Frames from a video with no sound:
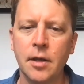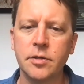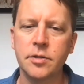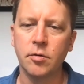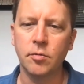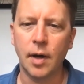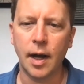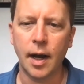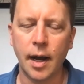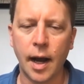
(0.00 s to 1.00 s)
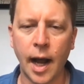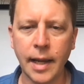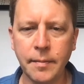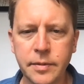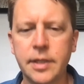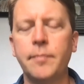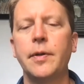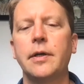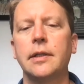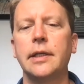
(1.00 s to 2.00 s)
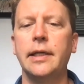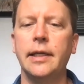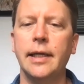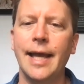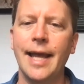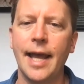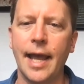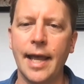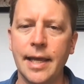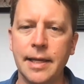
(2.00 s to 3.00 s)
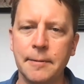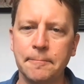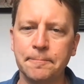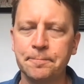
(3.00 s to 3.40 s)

So I'm typically a